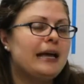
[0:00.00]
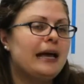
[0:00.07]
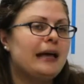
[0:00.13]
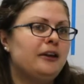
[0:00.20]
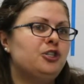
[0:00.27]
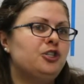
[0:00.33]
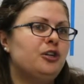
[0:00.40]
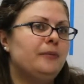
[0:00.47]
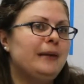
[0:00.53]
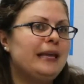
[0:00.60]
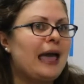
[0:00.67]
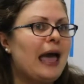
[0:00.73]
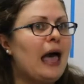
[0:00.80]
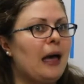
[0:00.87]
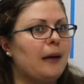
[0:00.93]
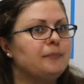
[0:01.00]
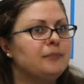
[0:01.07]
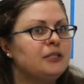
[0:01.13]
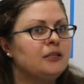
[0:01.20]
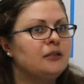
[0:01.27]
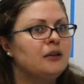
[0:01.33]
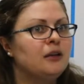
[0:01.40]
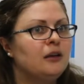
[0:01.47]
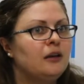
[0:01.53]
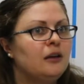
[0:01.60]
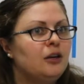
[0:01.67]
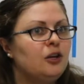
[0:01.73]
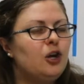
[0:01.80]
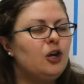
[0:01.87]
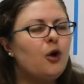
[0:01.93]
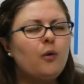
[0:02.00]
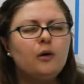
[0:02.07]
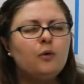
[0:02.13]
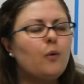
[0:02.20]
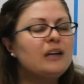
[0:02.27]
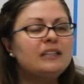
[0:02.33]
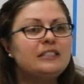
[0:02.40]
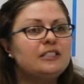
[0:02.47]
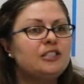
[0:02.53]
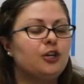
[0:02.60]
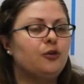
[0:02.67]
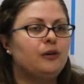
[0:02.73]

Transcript: data should be kept? No one wants to